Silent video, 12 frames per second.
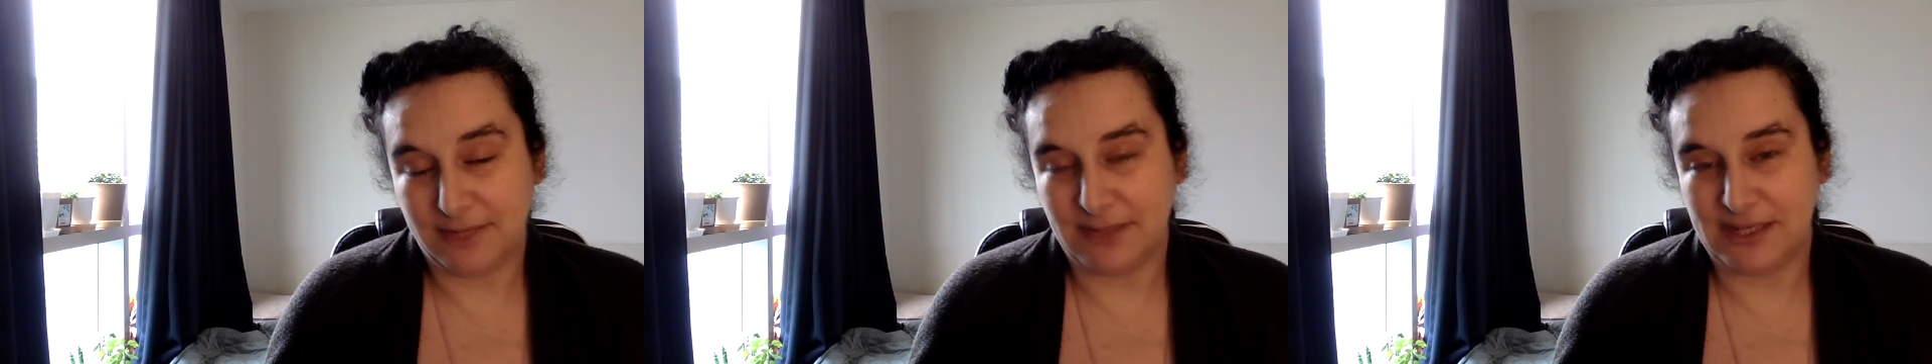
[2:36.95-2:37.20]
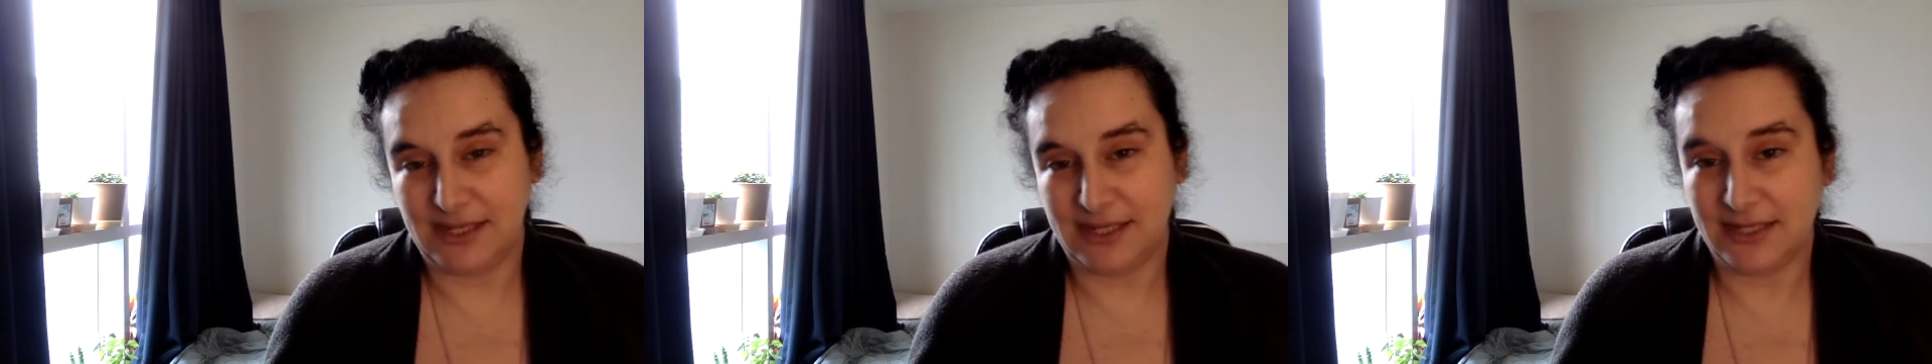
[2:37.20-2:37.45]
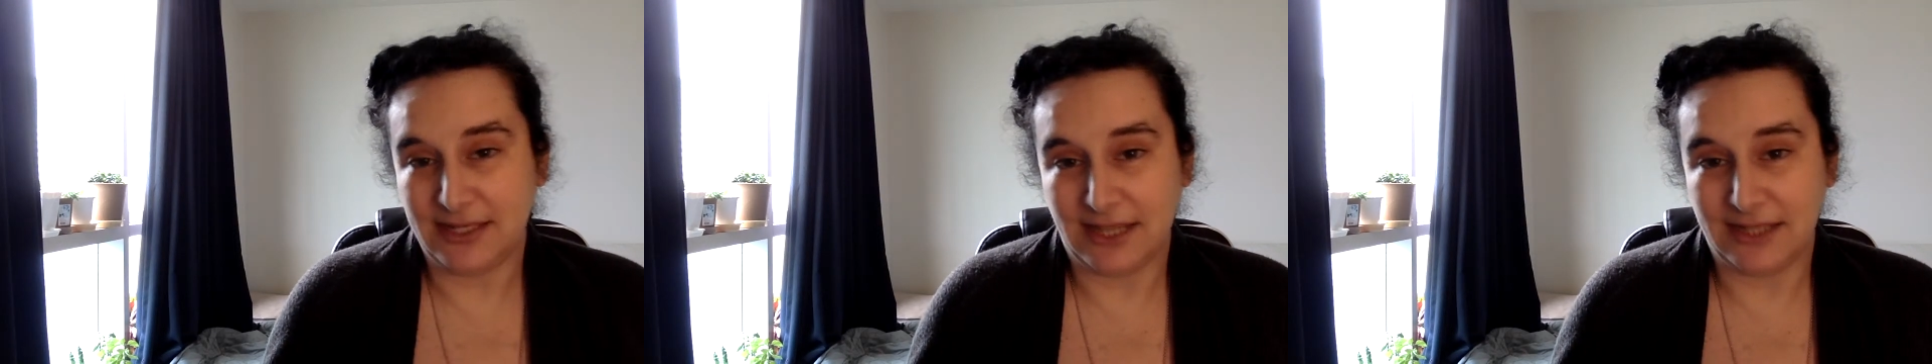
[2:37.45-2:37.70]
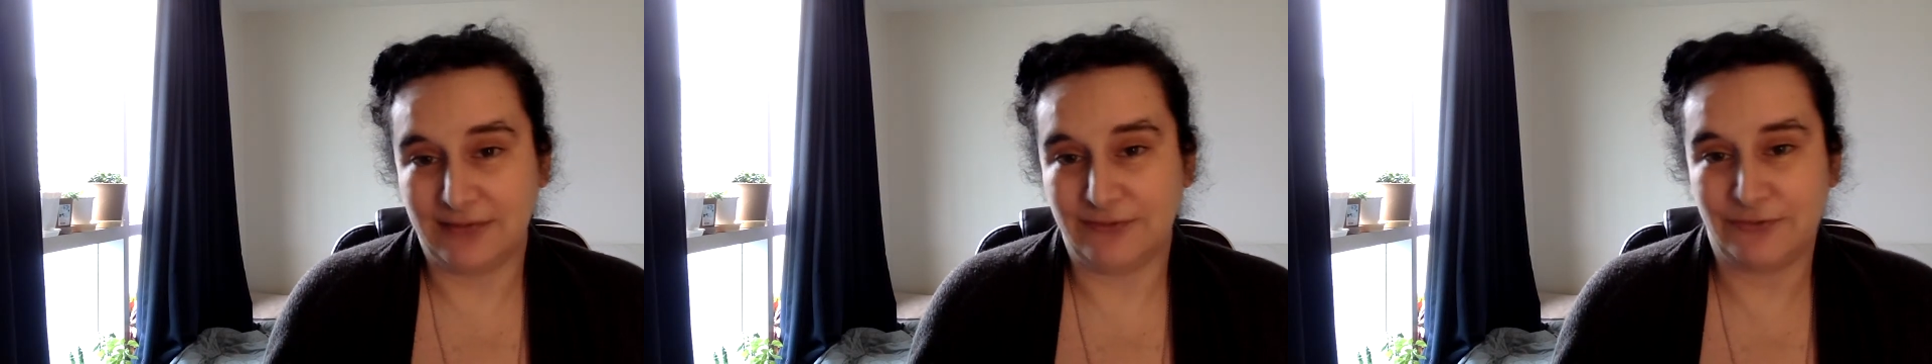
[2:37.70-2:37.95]
many a
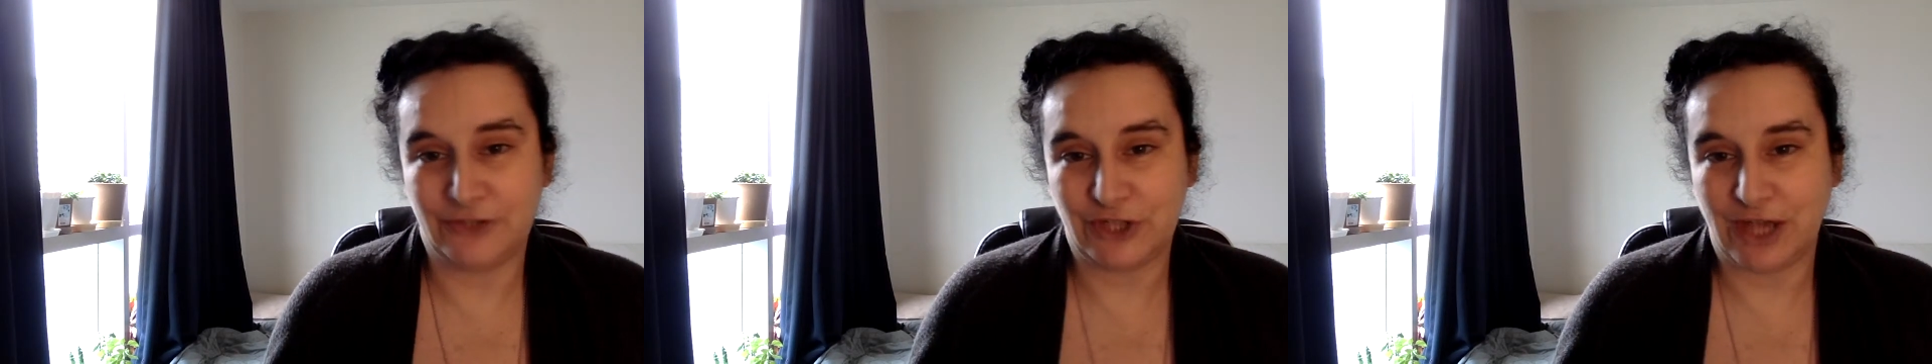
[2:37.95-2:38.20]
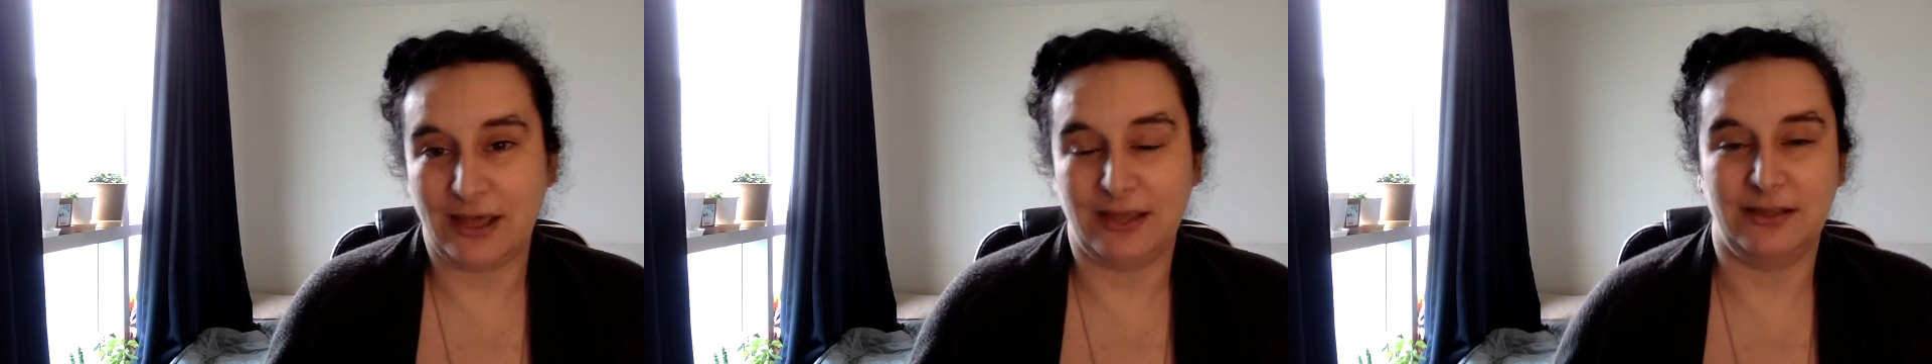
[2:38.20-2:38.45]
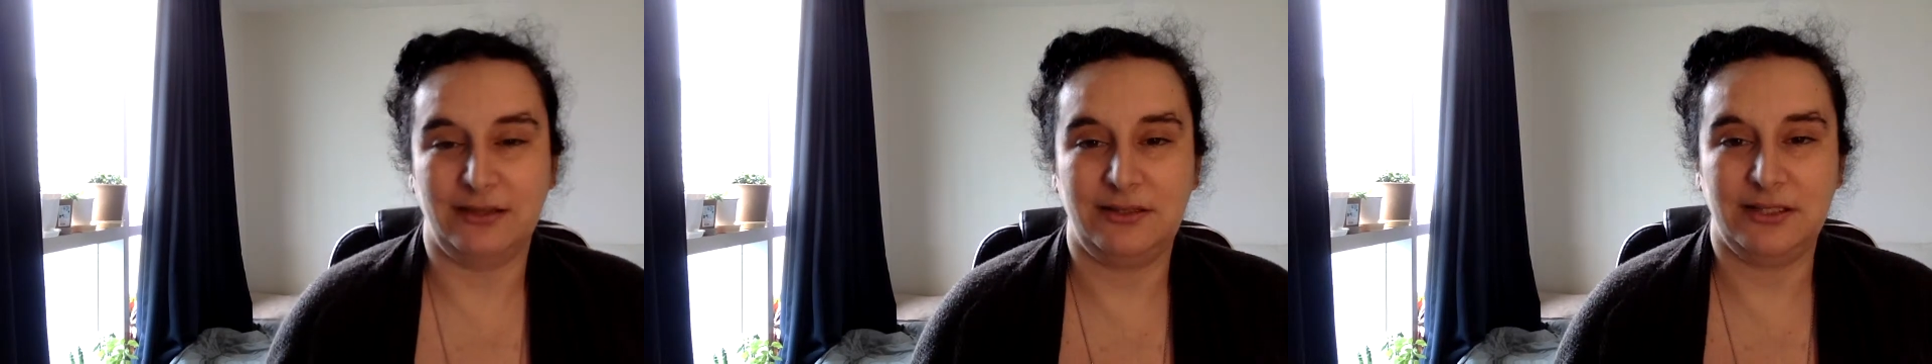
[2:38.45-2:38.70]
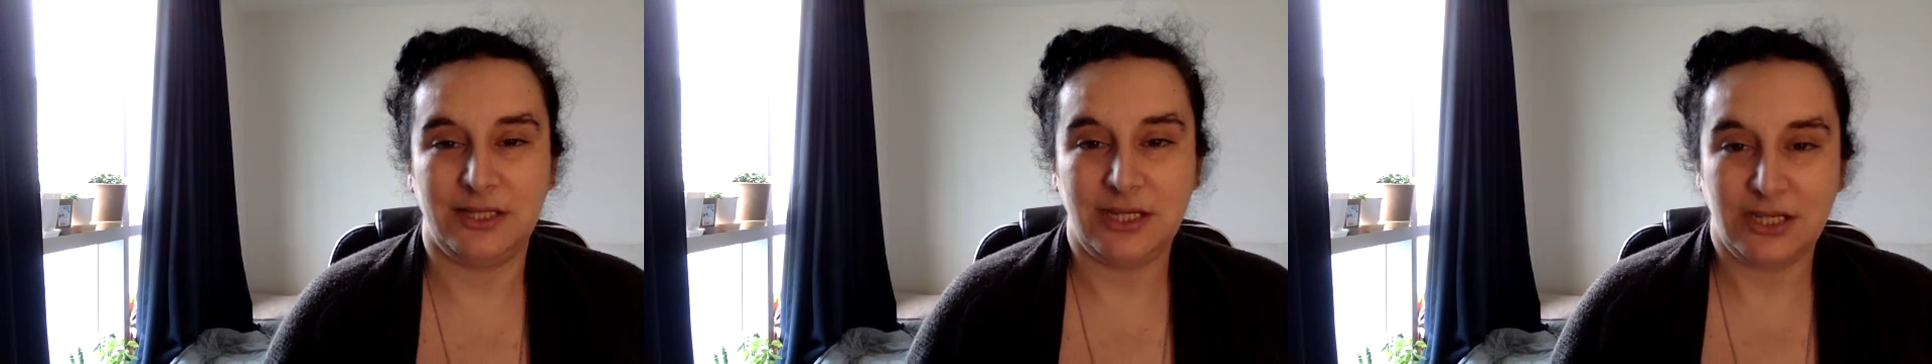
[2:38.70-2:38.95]
native
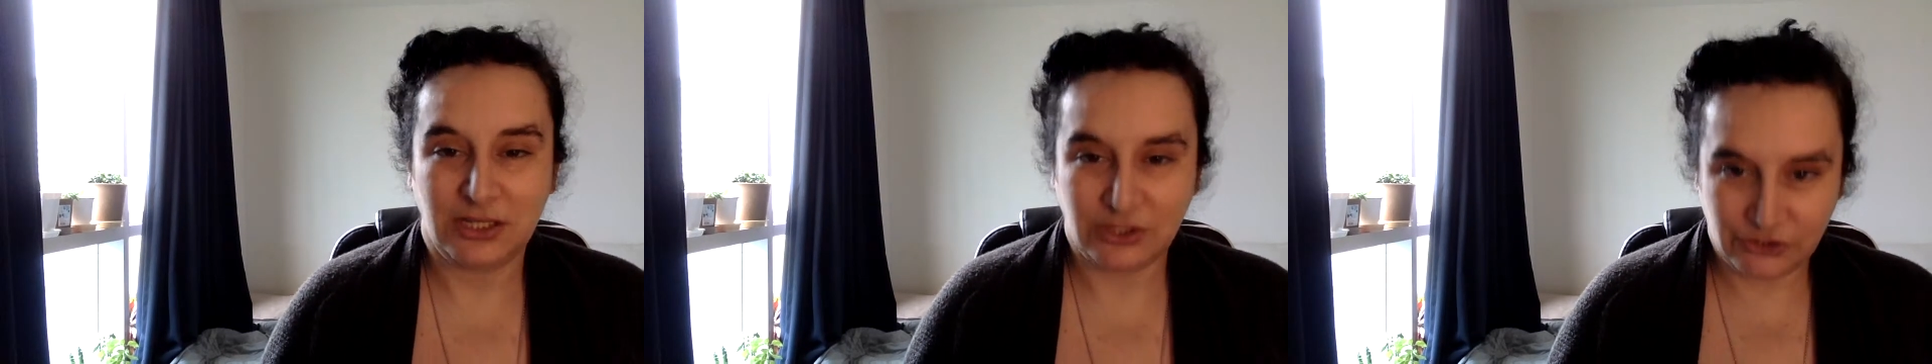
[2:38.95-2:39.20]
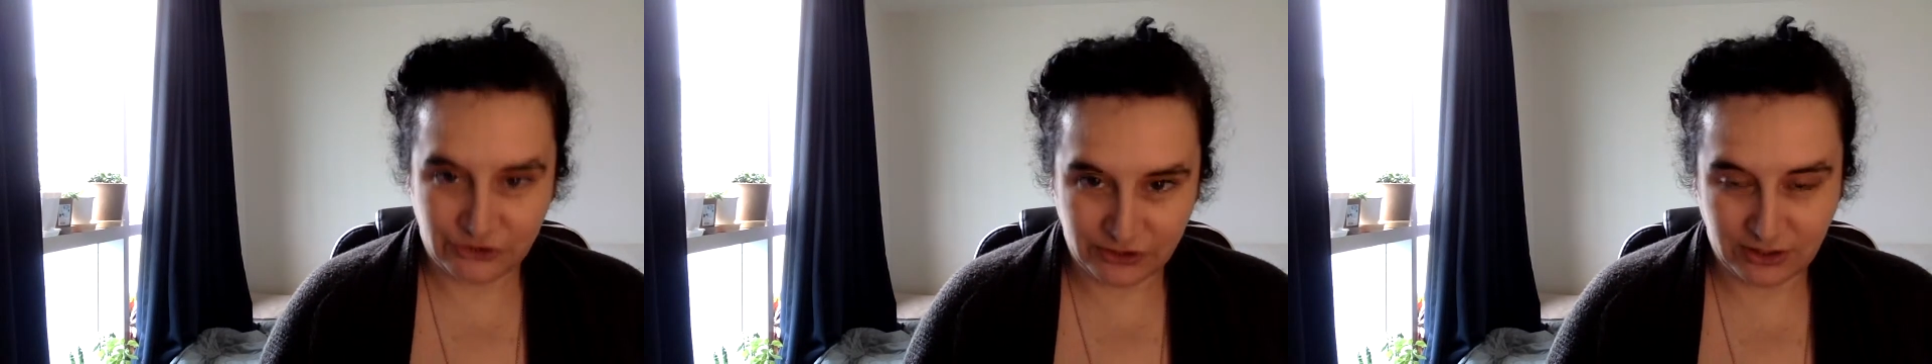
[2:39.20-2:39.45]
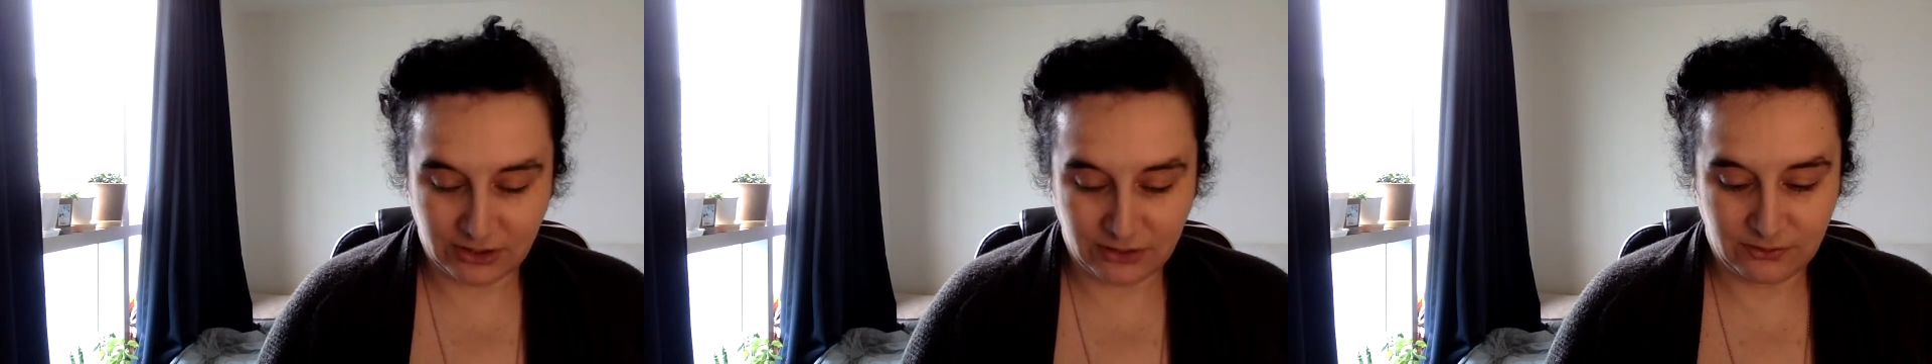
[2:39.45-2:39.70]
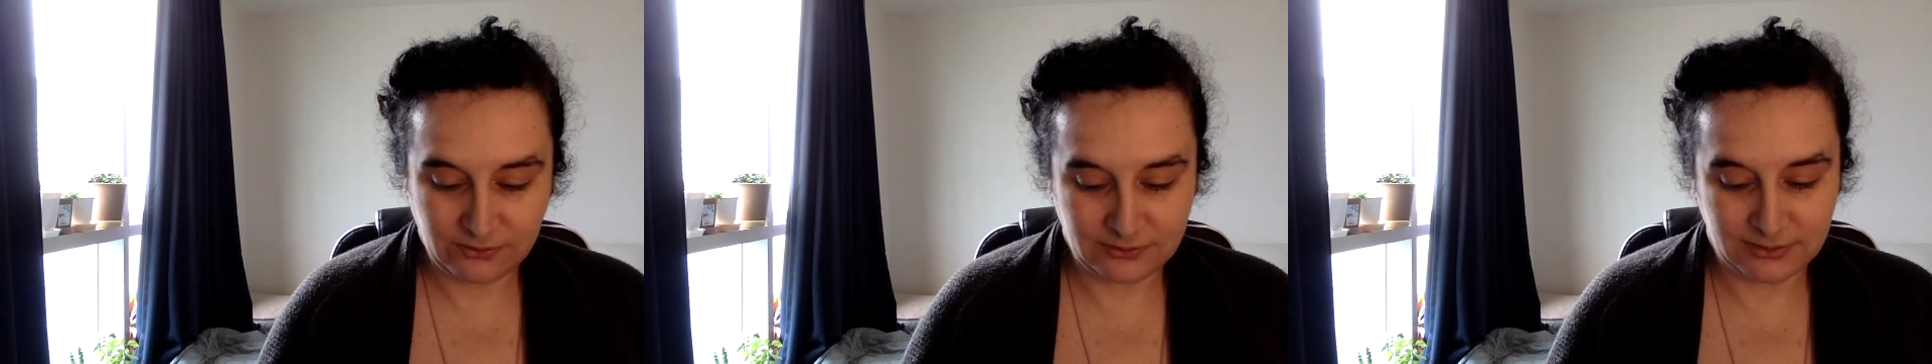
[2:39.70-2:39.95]
child.
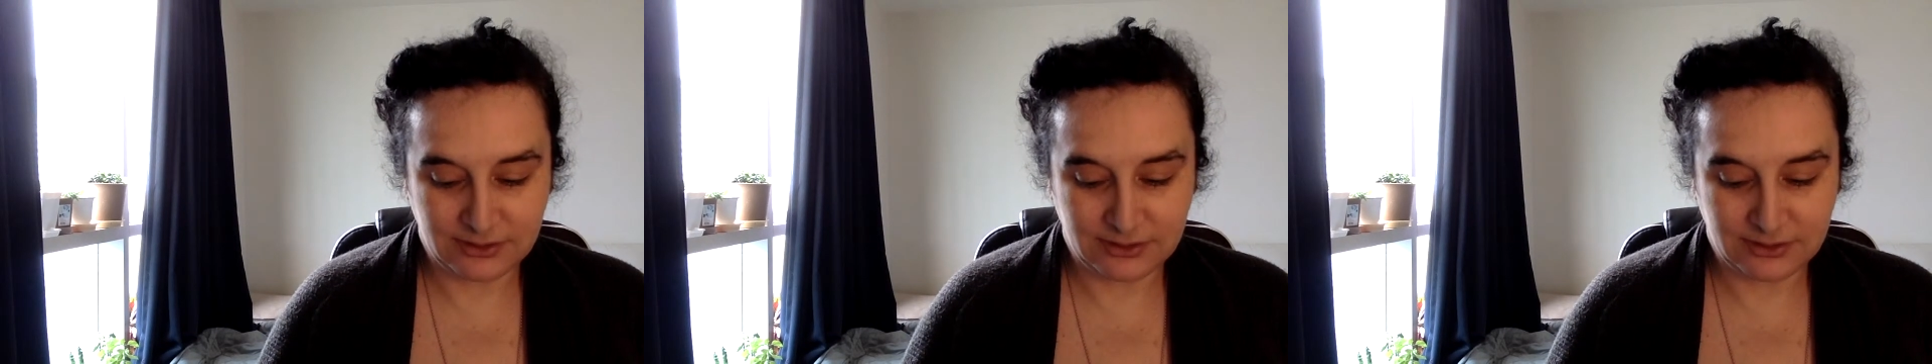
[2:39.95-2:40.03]
So,